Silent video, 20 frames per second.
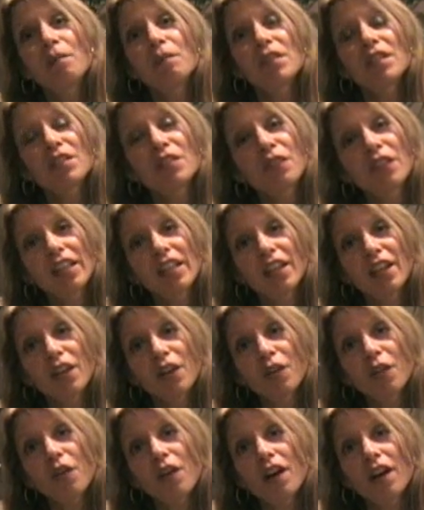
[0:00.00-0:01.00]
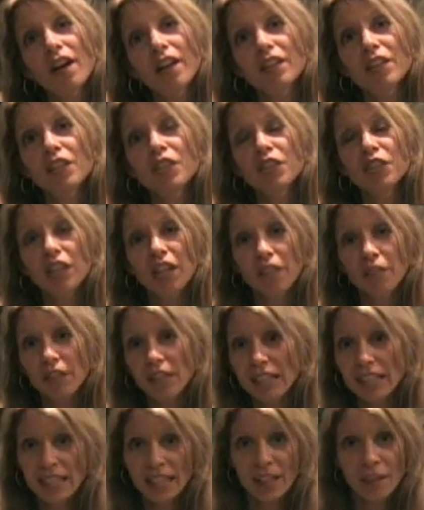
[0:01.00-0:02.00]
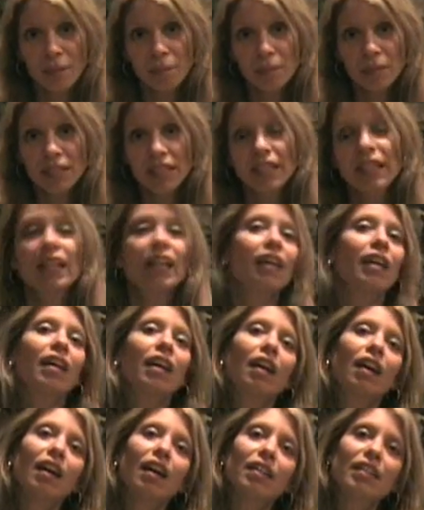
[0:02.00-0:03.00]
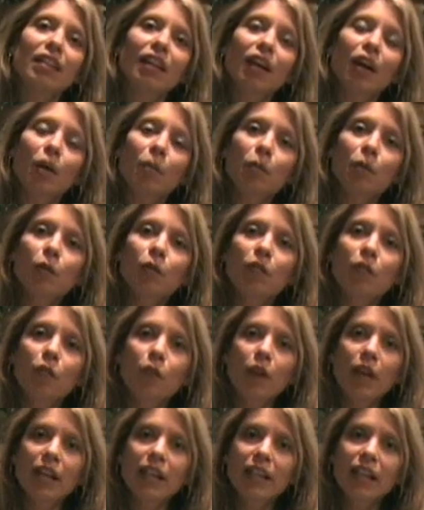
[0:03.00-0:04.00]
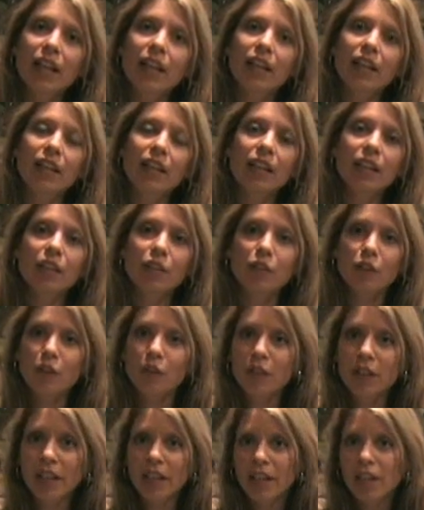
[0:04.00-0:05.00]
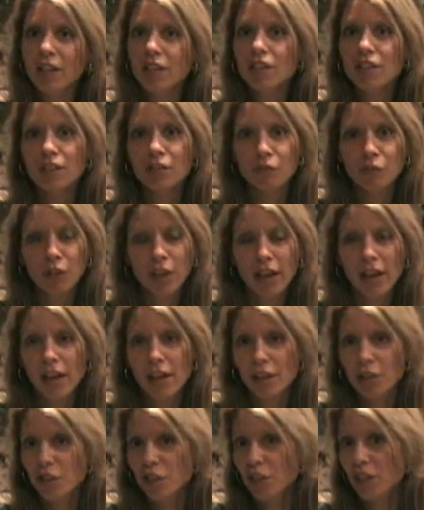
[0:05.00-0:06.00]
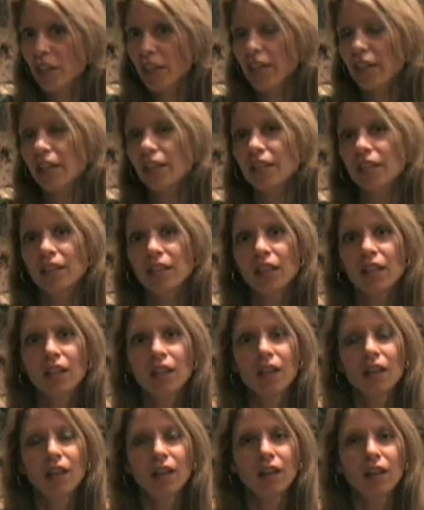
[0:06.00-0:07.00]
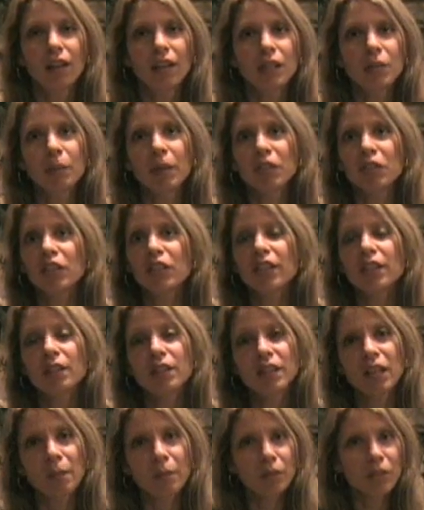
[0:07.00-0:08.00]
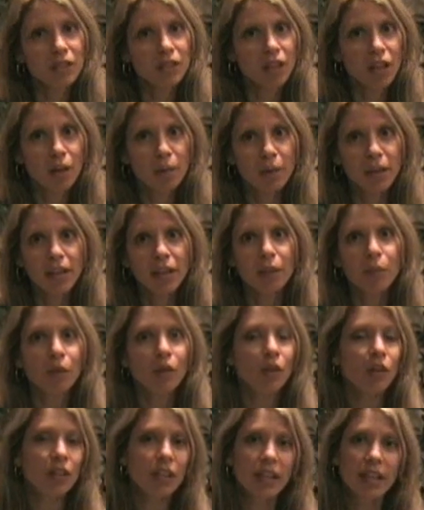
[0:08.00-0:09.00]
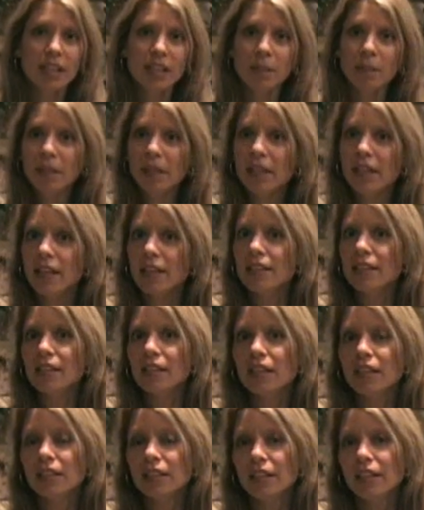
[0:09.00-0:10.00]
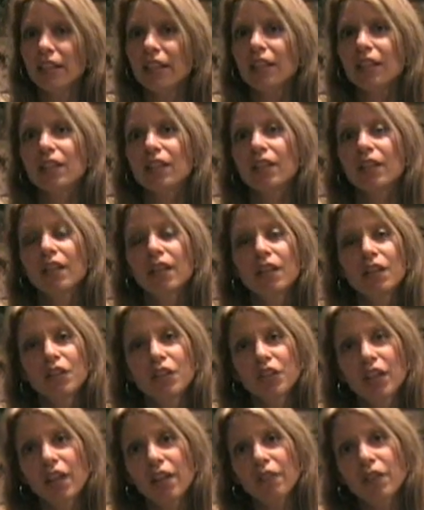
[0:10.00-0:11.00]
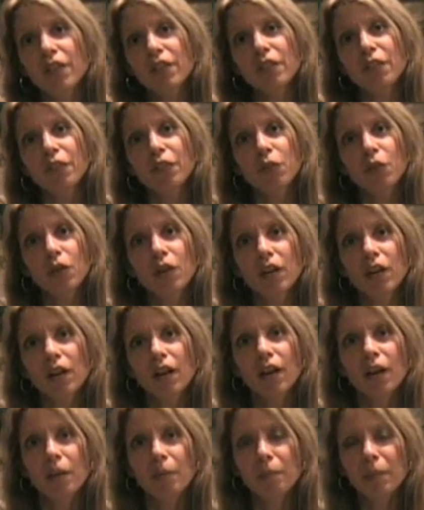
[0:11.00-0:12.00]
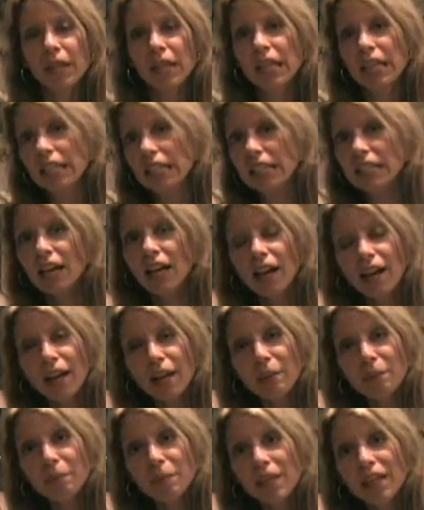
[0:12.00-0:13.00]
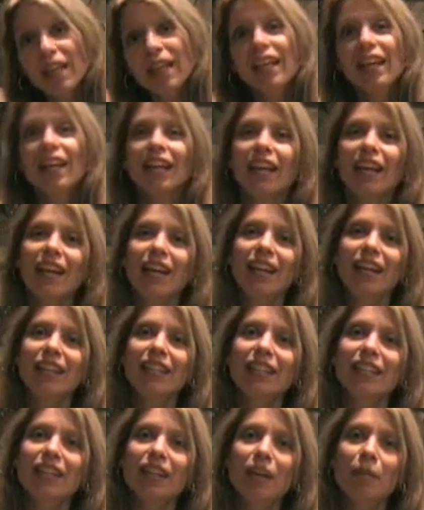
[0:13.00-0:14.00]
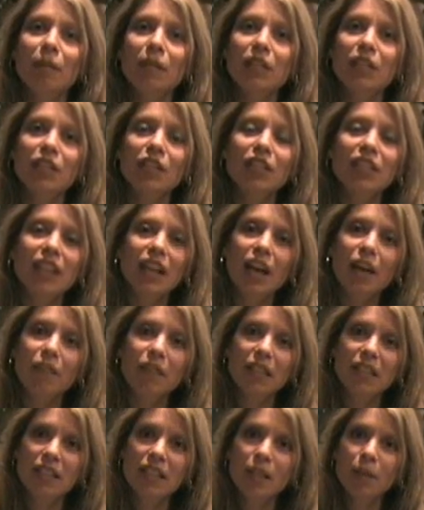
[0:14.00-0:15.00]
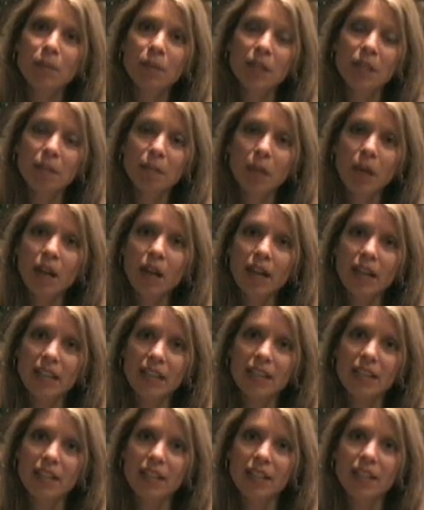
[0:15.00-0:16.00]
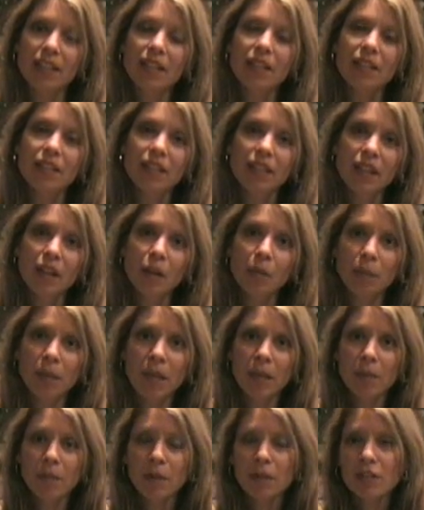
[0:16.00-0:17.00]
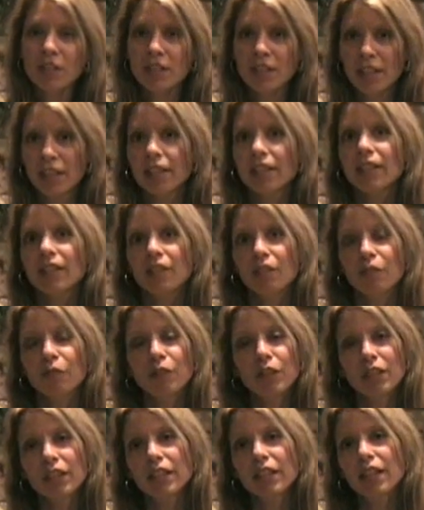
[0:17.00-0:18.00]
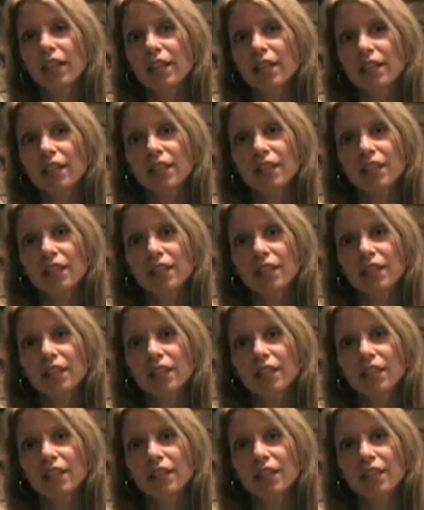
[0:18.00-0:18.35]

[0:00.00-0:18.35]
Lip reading: this video on shaving tips to help you avoid getting ingrown hairs and rash, and especially the summer's coming and we all like to be nice and clean and shaven for bikini time. And it's good to have these tips in mind to help keep your skin really nice,